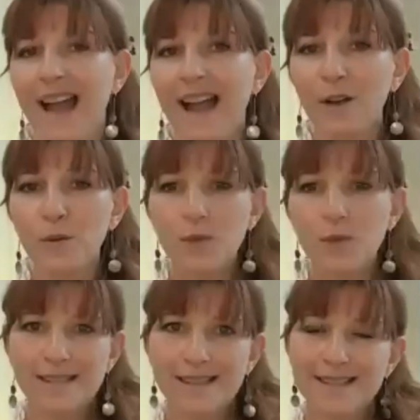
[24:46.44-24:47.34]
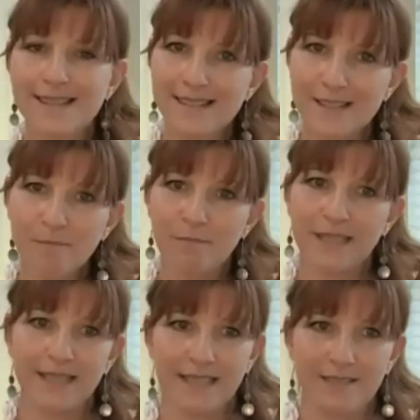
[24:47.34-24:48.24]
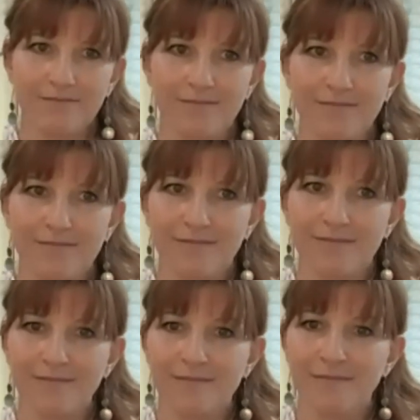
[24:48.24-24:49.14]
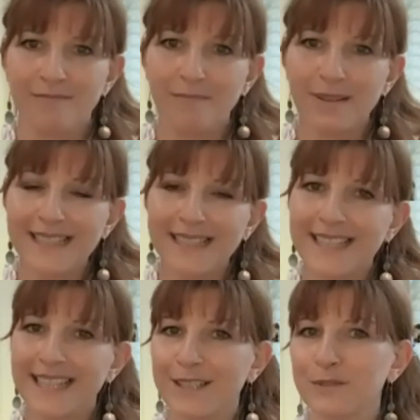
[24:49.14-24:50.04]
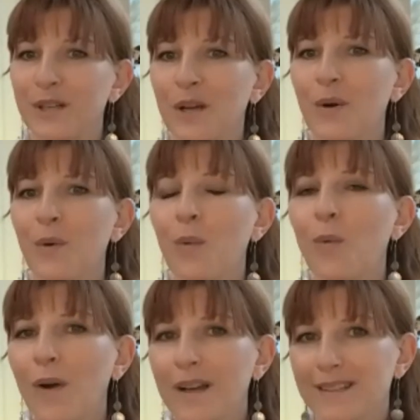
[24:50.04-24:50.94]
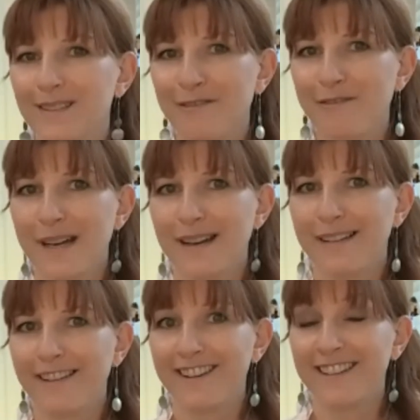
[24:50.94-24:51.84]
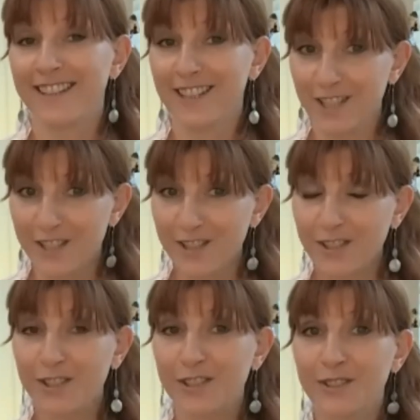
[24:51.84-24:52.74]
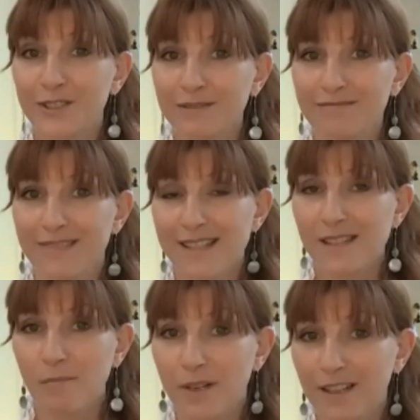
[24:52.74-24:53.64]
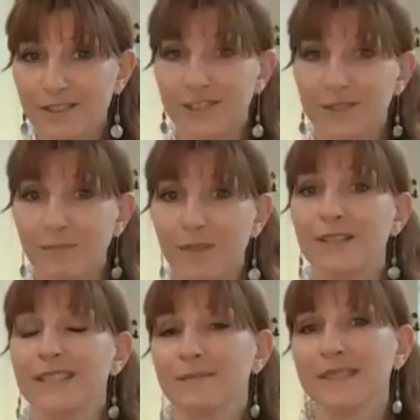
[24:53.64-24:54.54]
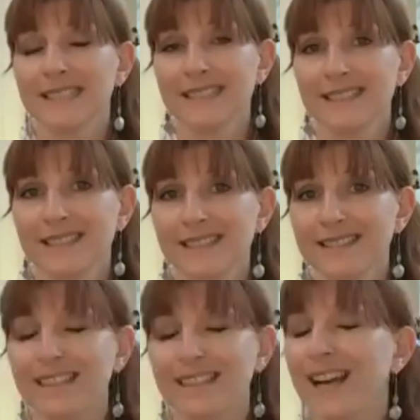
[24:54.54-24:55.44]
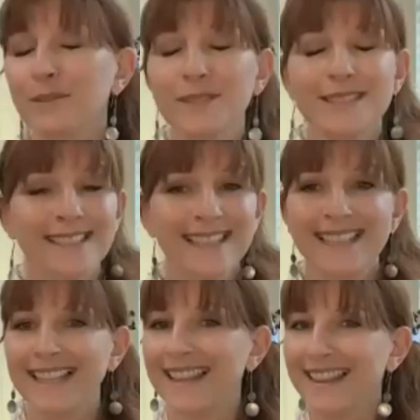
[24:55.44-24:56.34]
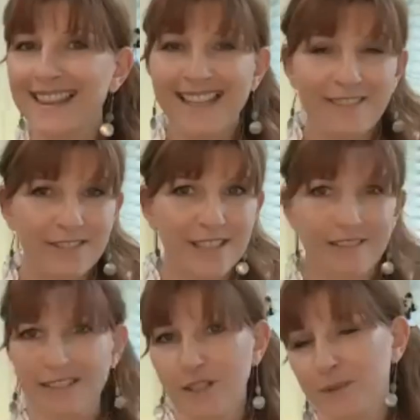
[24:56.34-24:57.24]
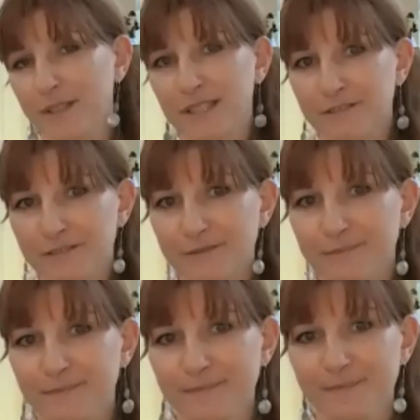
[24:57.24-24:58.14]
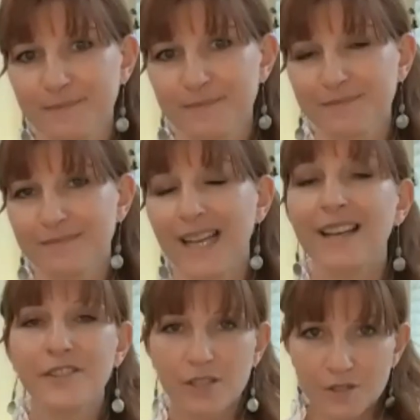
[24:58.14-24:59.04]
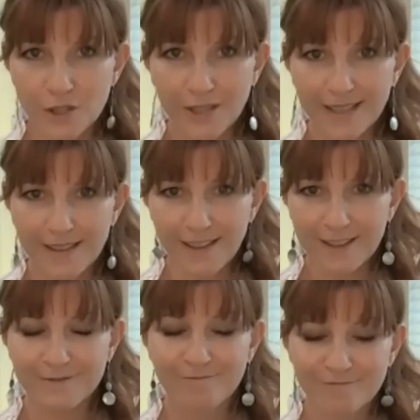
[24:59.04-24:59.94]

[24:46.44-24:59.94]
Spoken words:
I was simply playing out one of my internal subconscious programs that I was never even aware of until trading